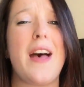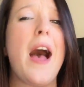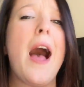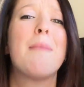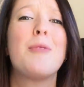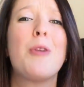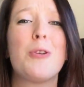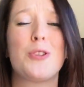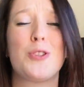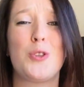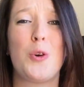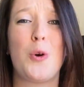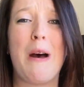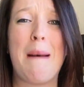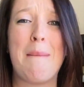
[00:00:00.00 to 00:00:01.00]
I'm not
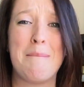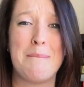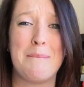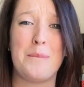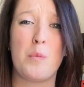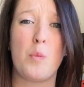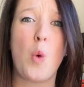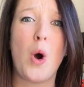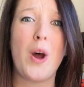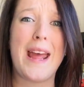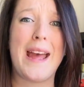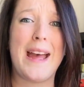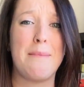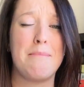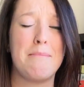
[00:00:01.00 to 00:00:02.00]
sure what
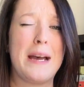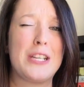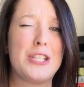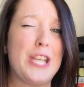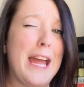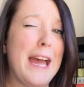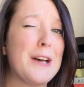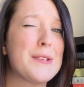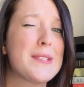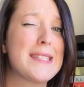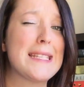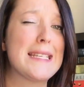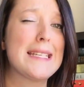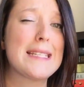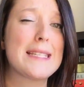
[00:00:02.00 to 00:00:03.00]
much else
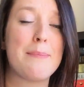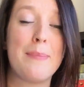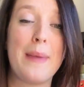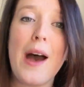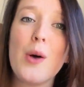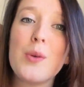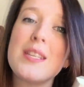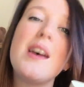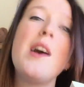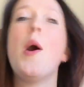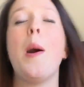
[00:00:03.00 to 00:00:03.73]
it is about,